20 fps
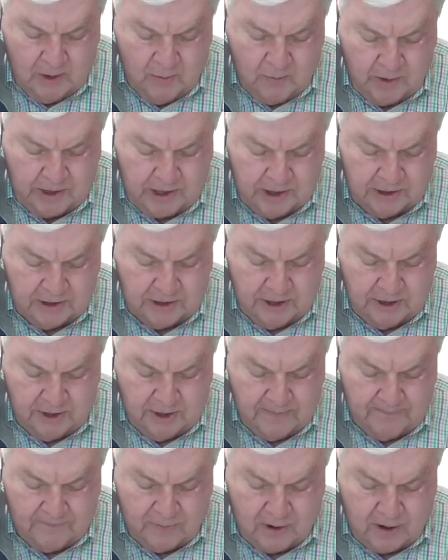We continue
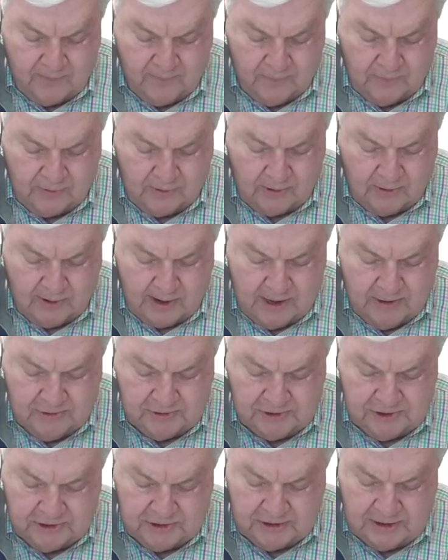to partner with the Greater
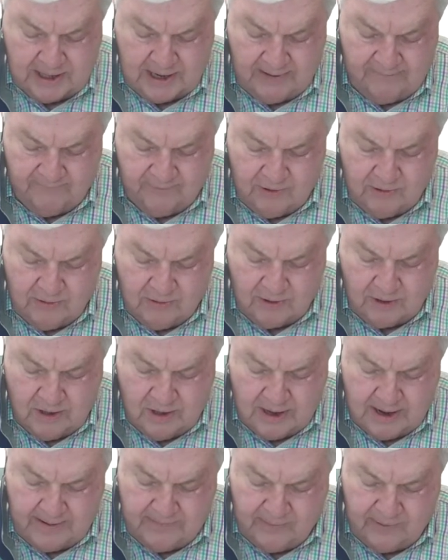Cincinnati Voter
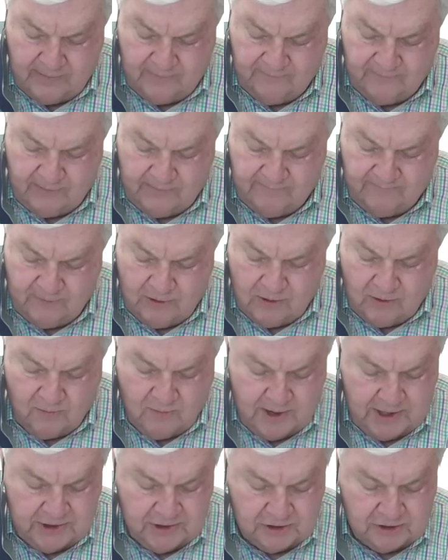Collaborative on voter
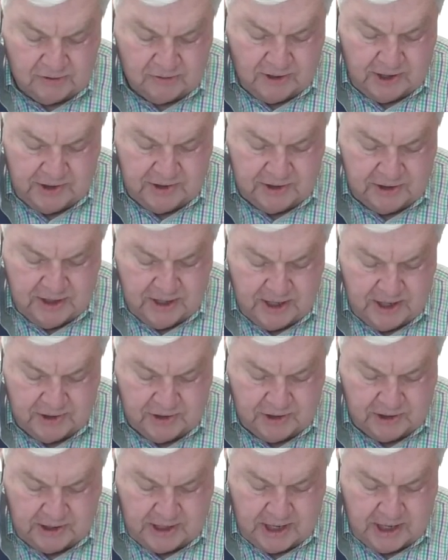registration and
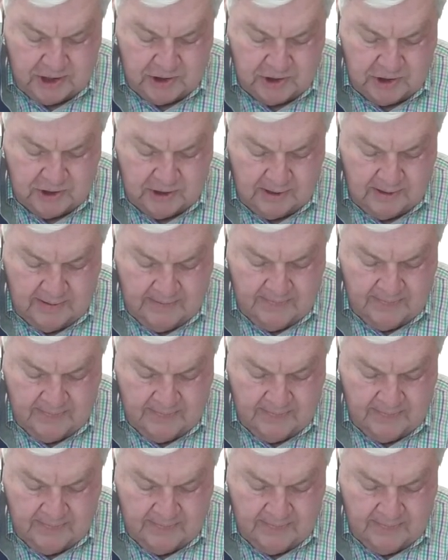education.